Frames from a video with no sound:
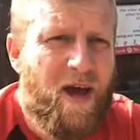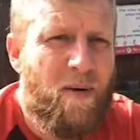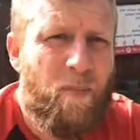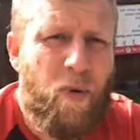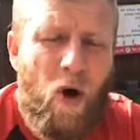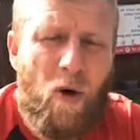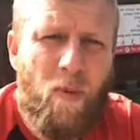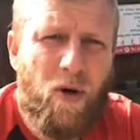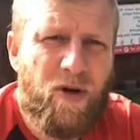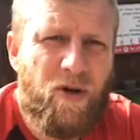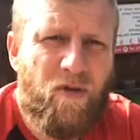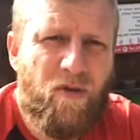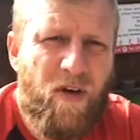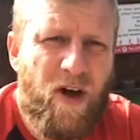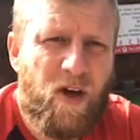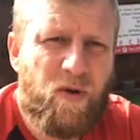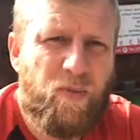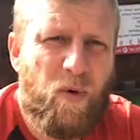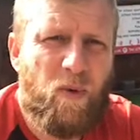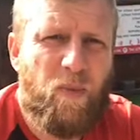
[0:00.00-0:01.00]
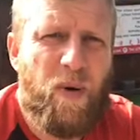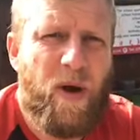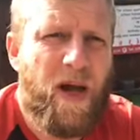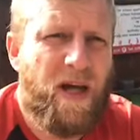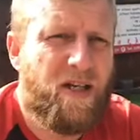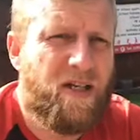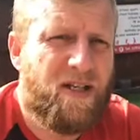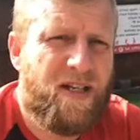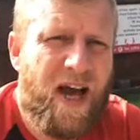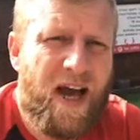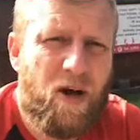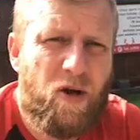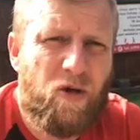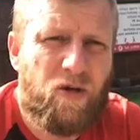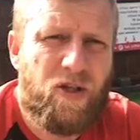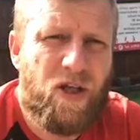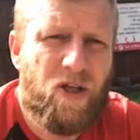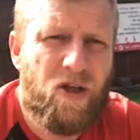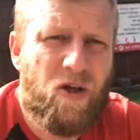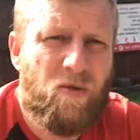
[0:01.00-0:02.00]
put them on your Facebook page, tag
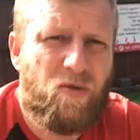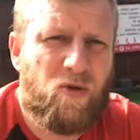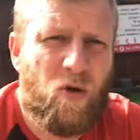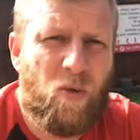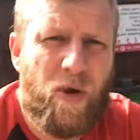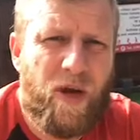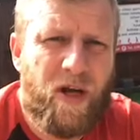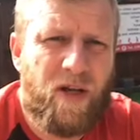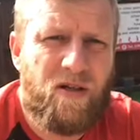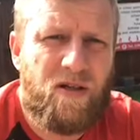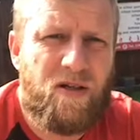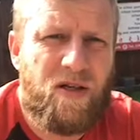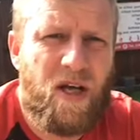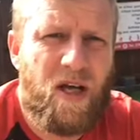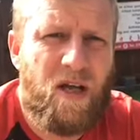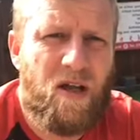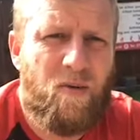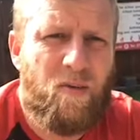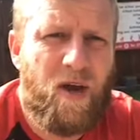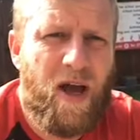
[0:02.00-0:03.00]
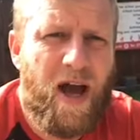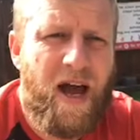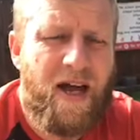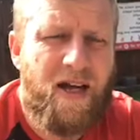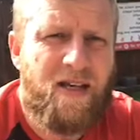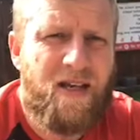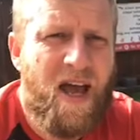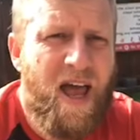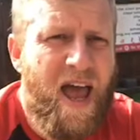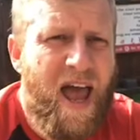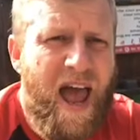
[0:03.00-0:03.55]
us in them so we can see them, guys.